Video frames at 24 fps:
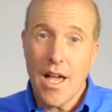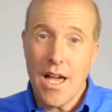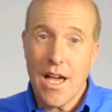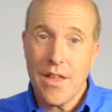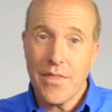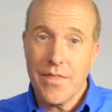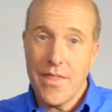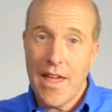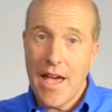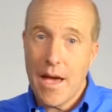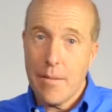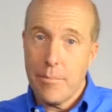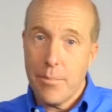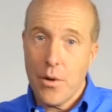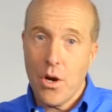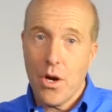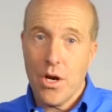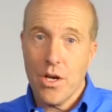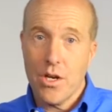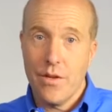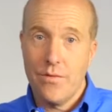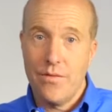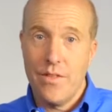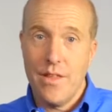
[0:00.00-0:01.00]
out that
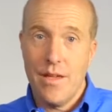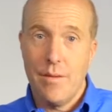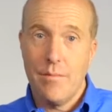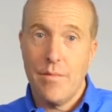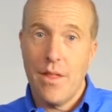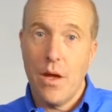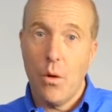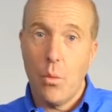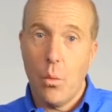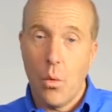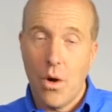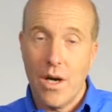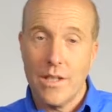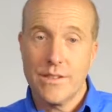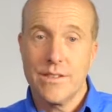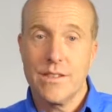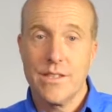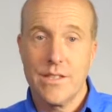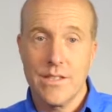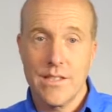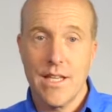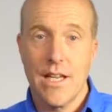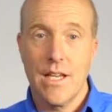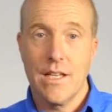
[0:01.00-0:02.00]
part of them that wants
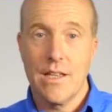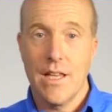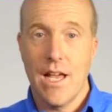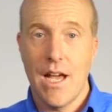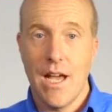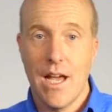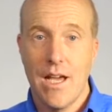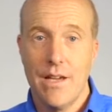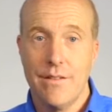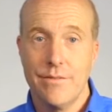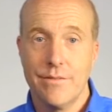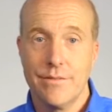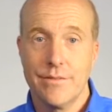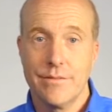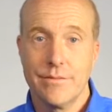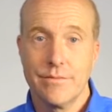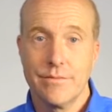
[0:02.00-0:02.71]
to stay alive.